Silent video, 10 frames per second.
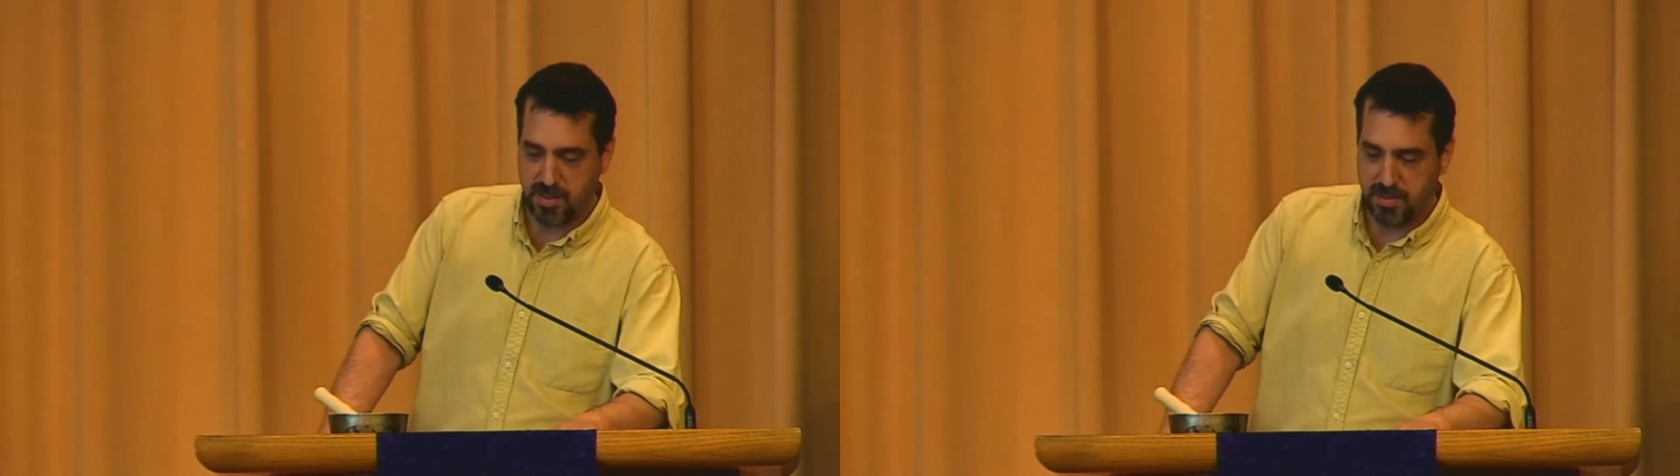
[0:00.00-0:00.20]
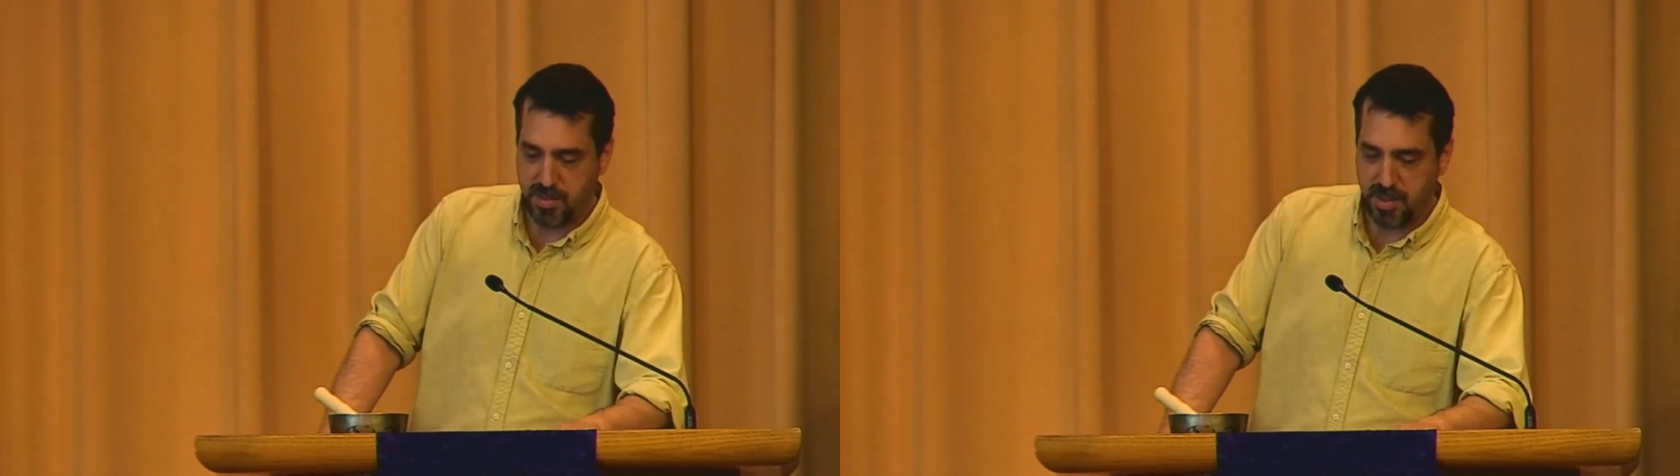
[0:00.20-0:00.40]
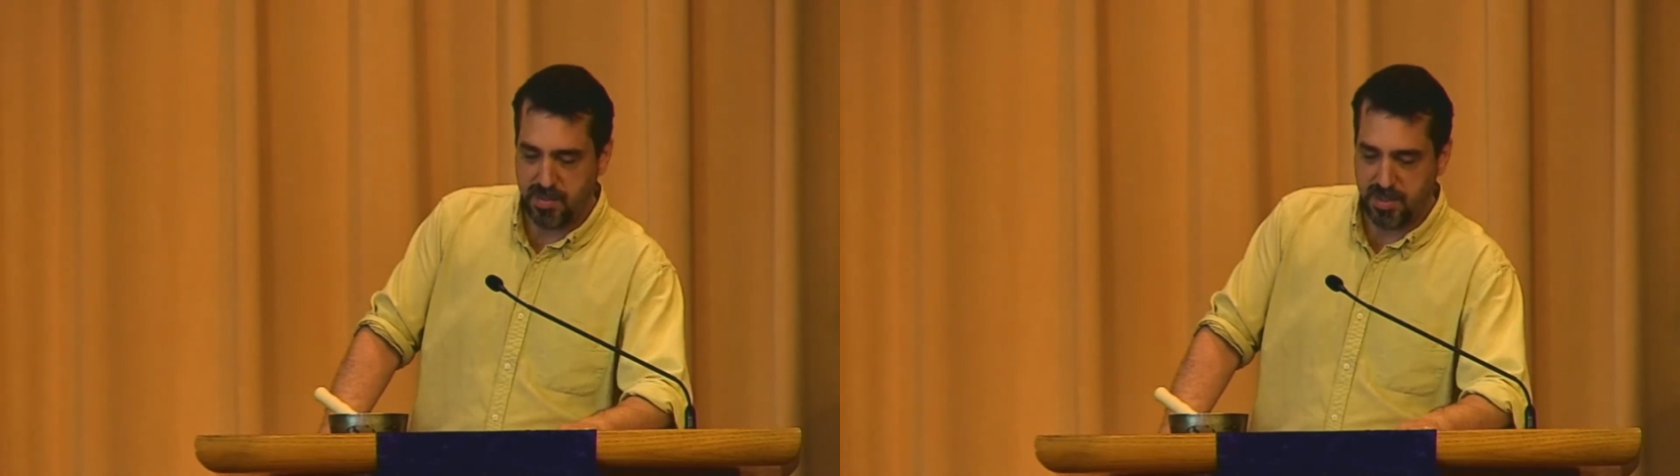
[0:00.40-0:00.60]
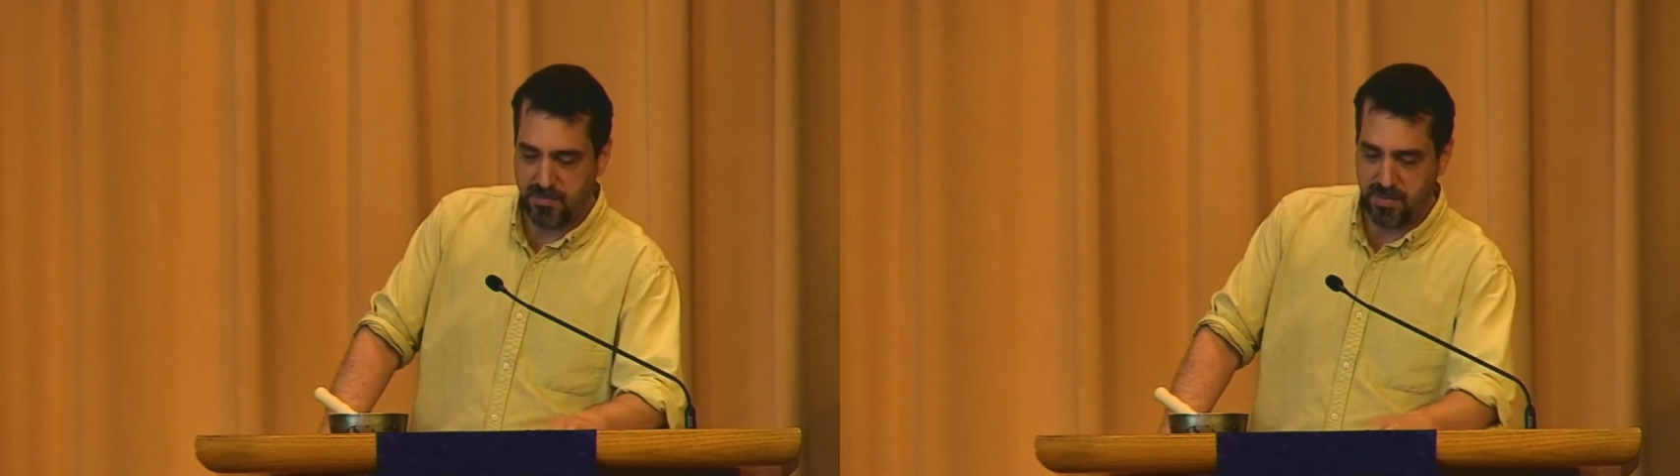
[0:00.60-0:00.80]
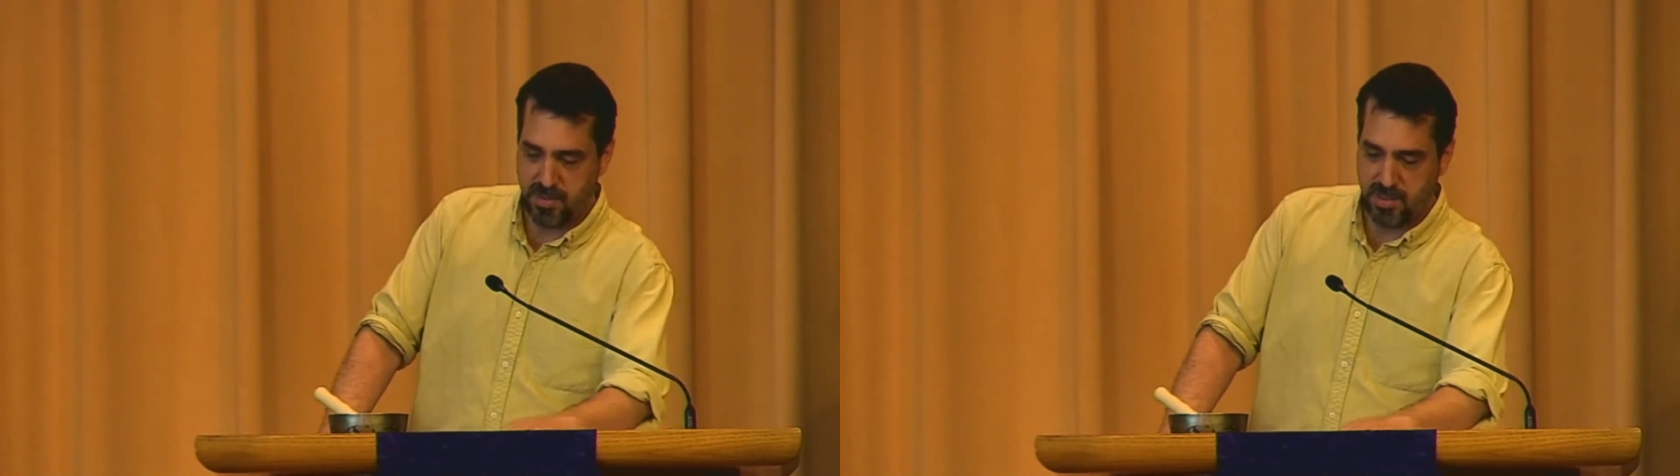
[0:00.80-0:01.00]
somehow
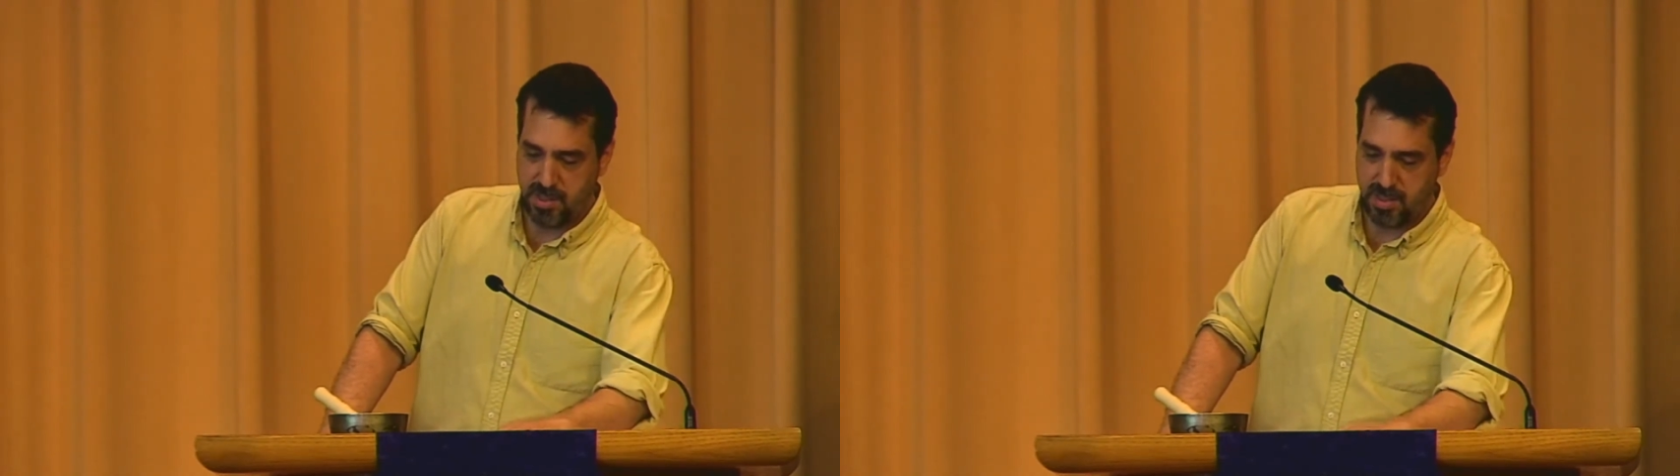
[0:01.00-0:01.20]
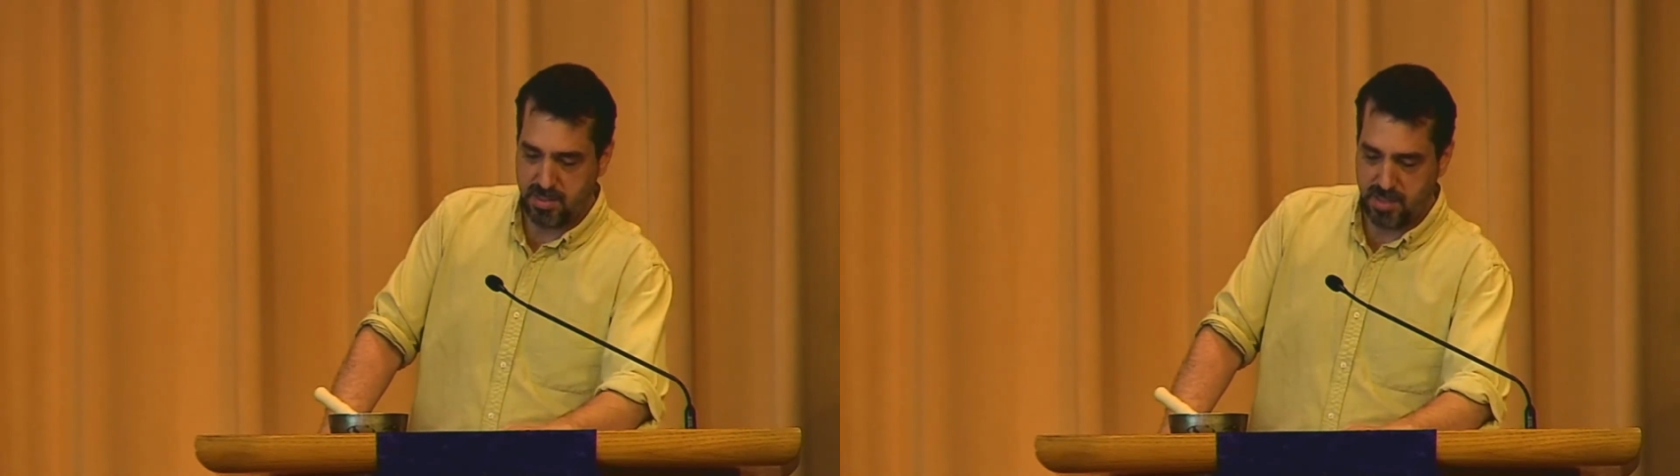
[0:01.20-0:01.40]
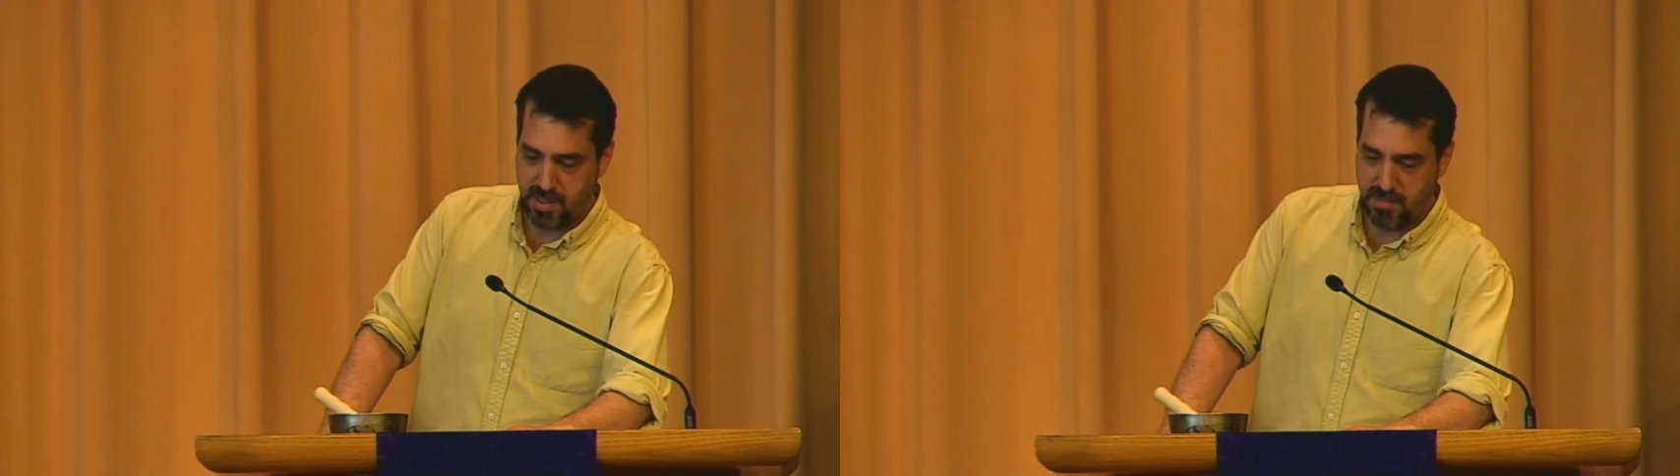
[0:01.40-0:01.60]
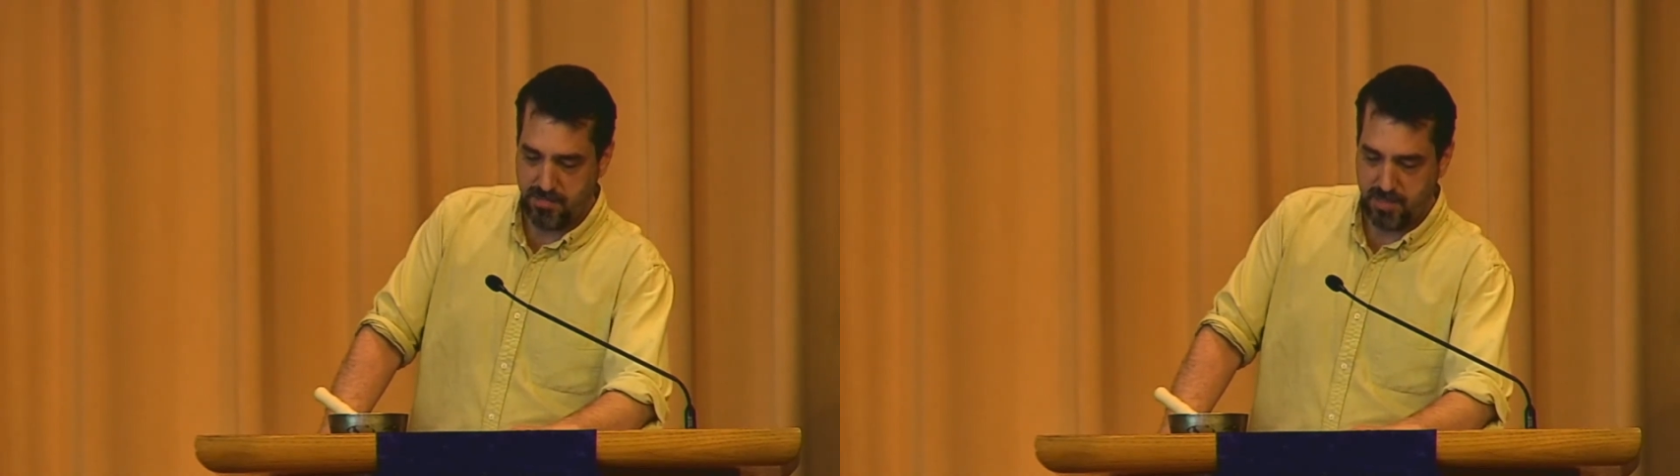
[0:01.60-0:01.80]
different than genocide.